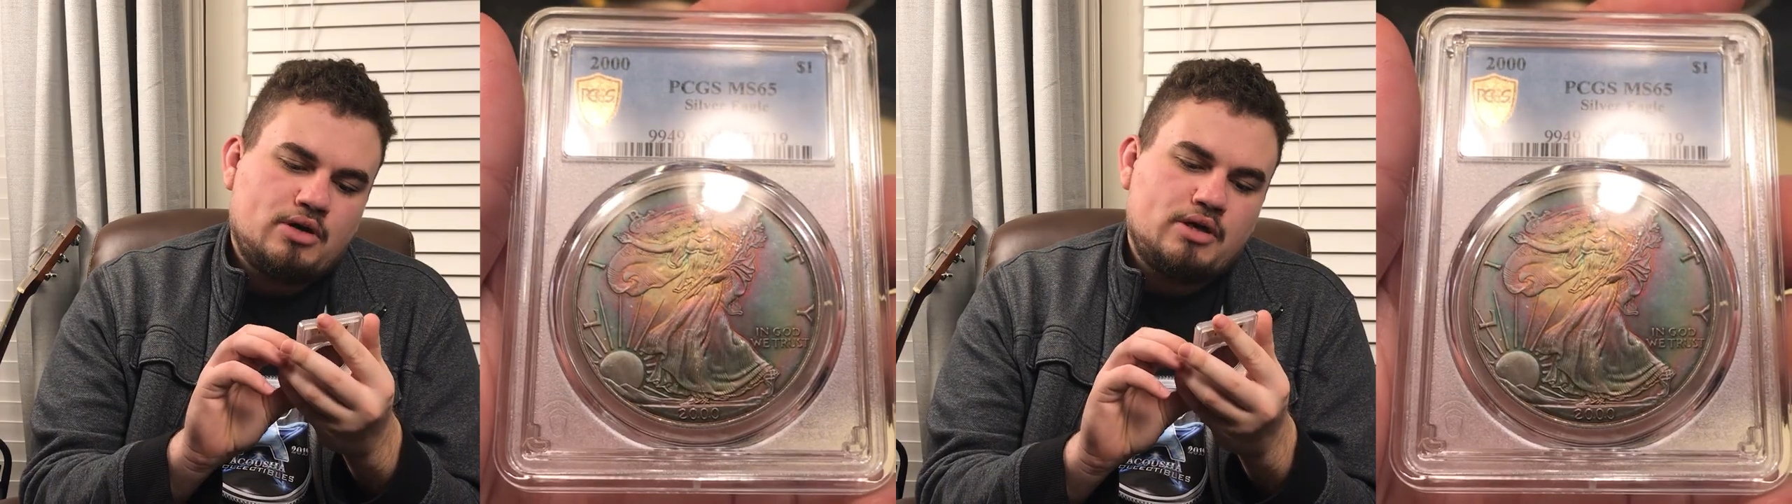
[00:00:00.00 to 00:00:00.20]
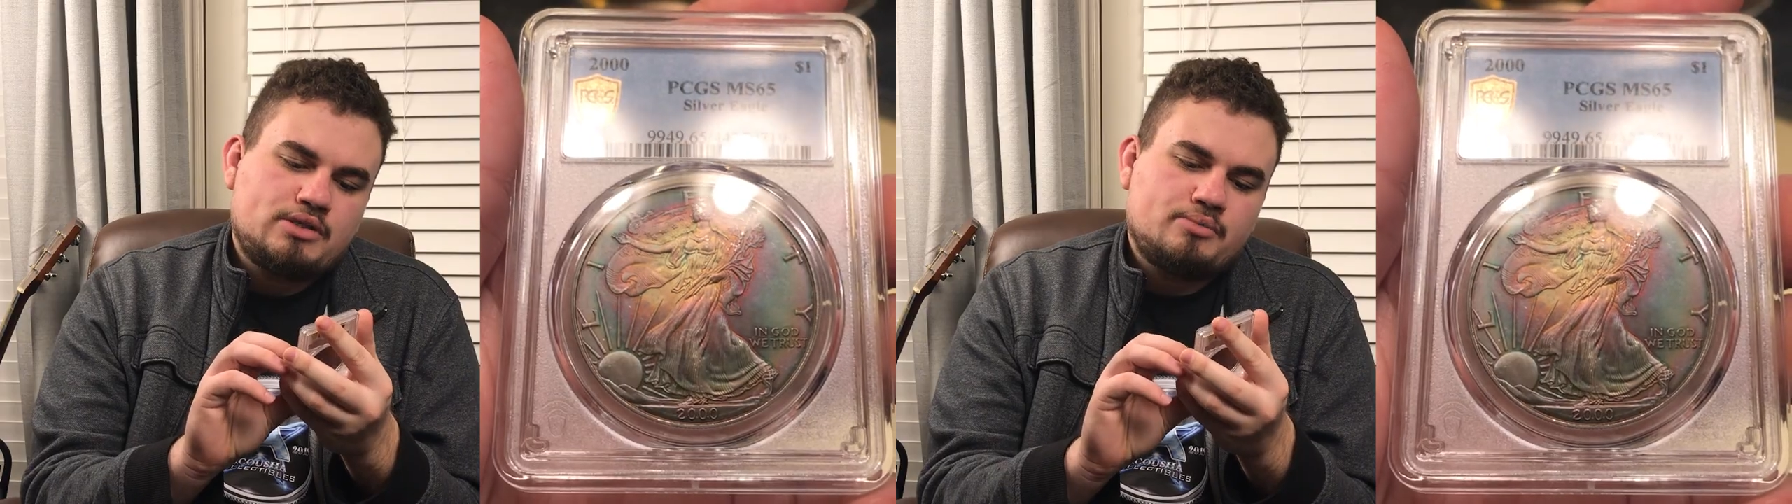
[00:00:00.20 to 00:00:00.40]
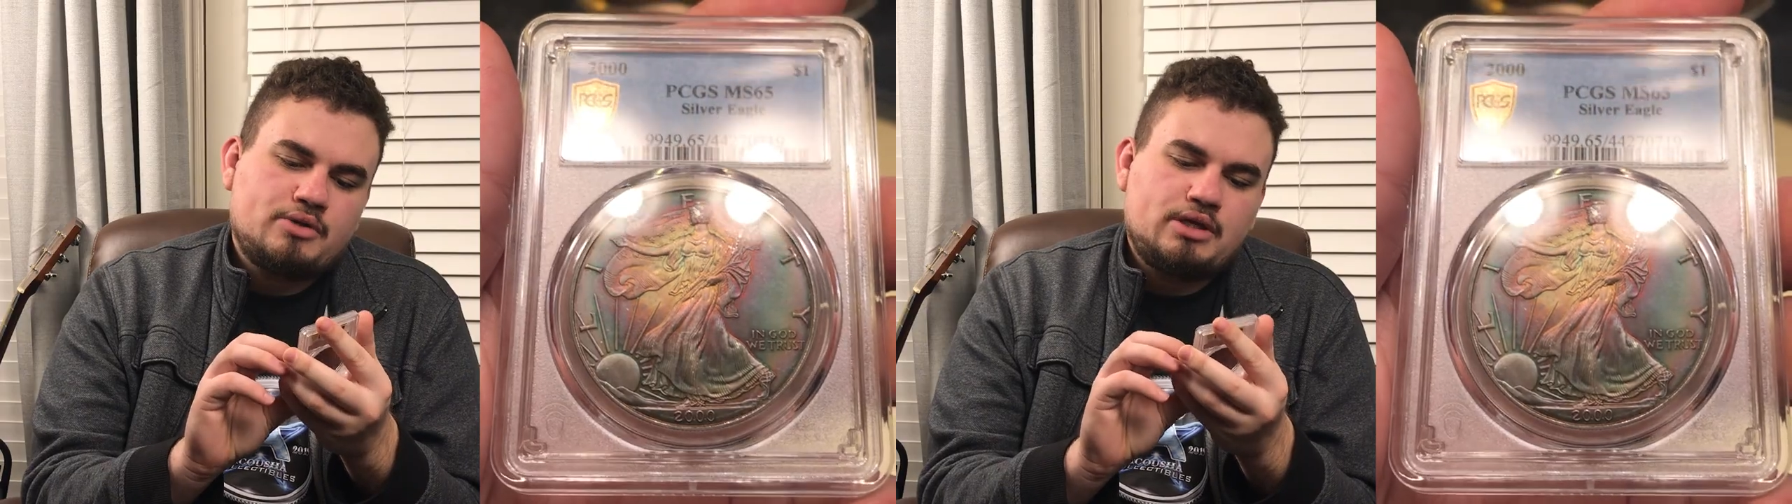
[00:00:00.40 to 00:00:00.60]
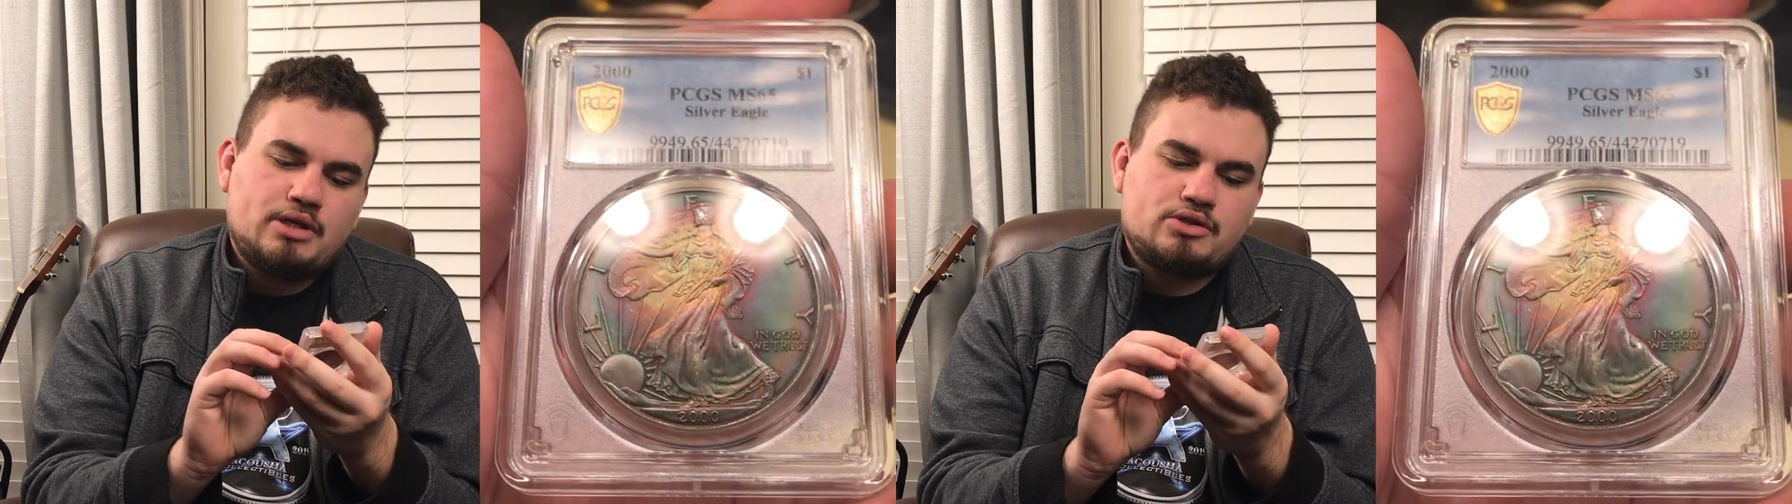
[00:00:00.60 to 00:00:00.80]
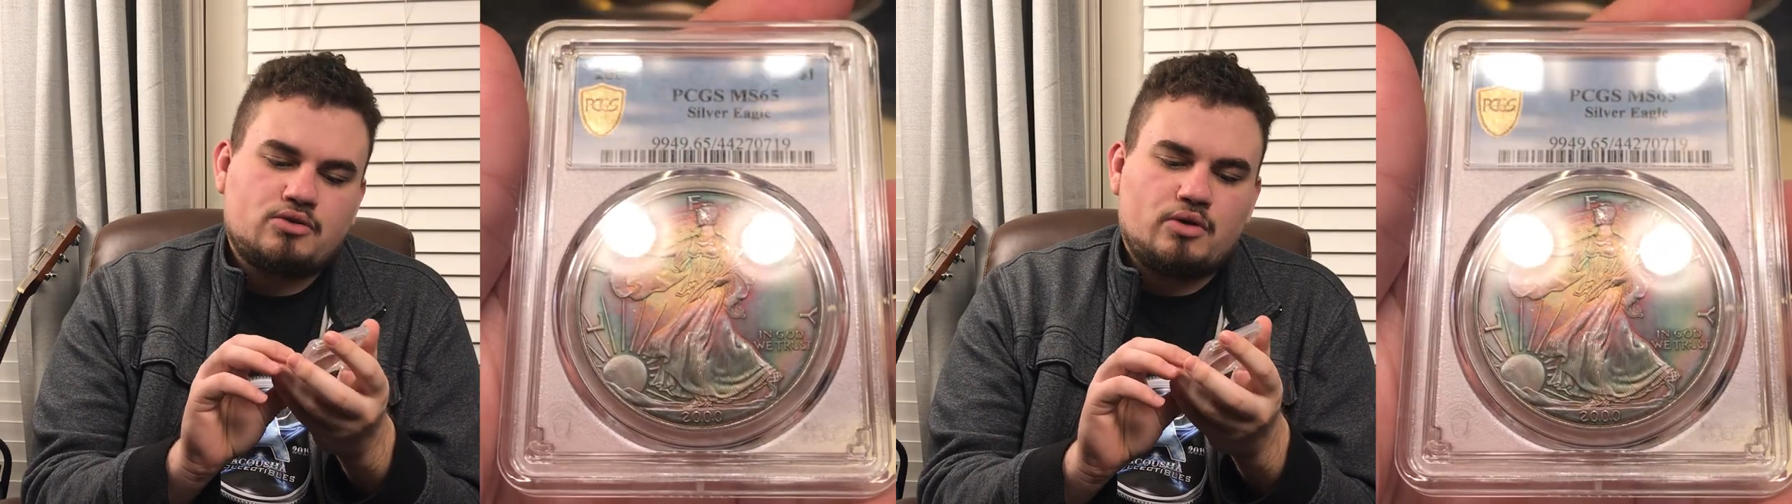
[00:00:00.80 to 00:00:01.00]
know, it's a pretty
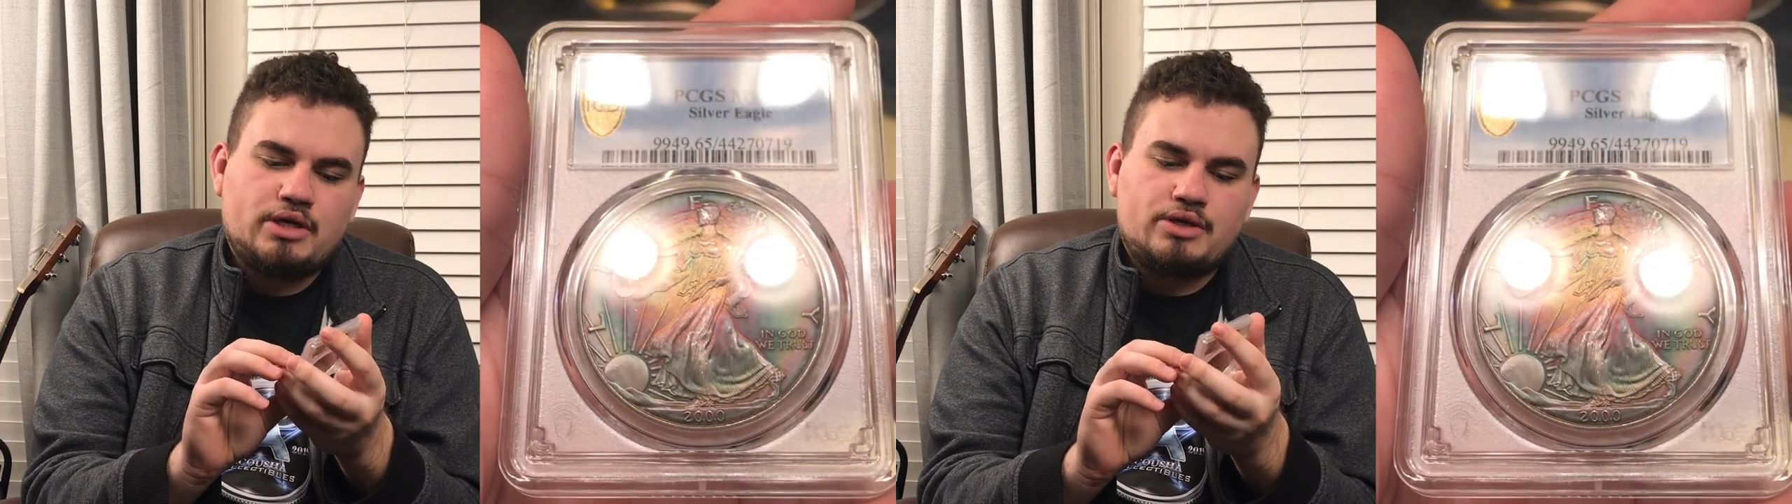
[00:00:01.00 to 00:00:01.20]
nice coin.